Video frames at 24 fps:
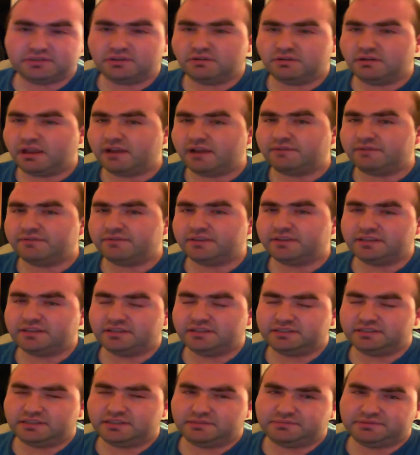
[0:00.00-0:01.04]
though, everything in
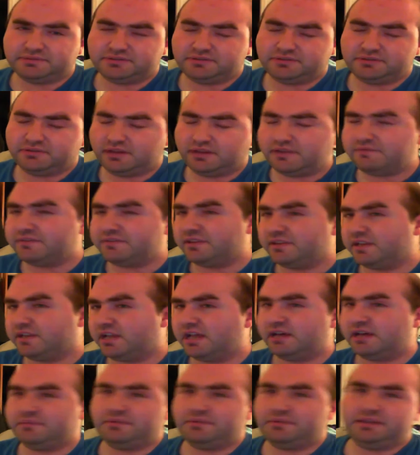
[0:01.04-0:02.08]
this episode, even the
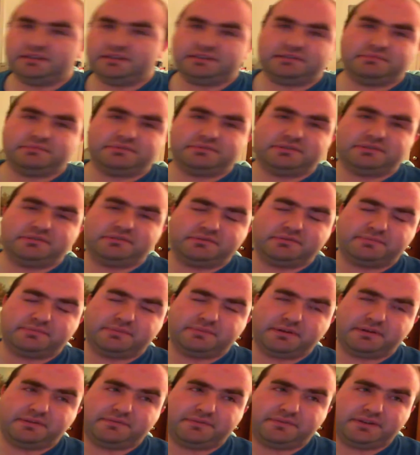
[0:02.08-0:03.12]
comment in this episode was
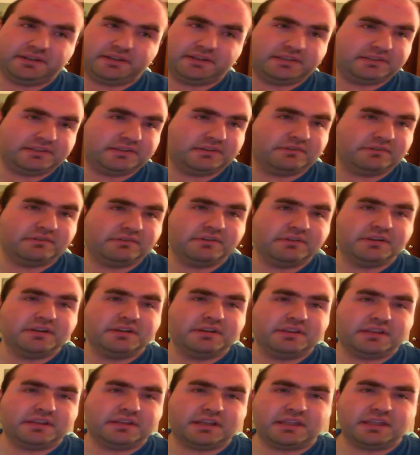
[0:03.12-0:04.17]
pretty funny too.
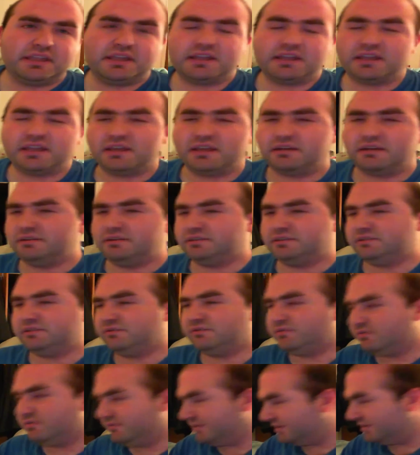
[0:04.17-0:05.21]
Like, I like how
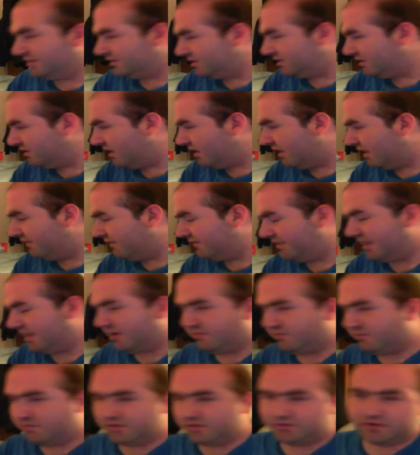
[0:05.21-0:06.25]
Izuku is still having
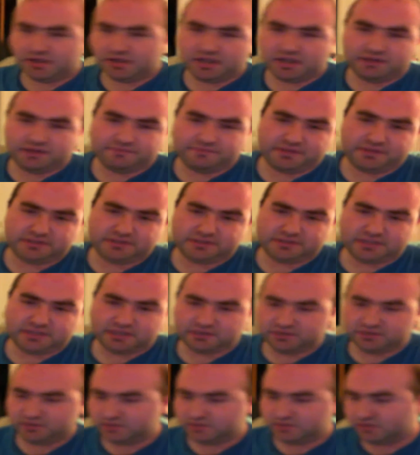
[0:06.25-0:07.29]
that weird confidence to
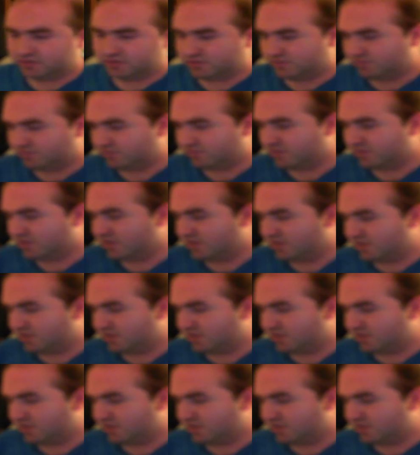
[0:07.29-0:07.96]
actually talk to.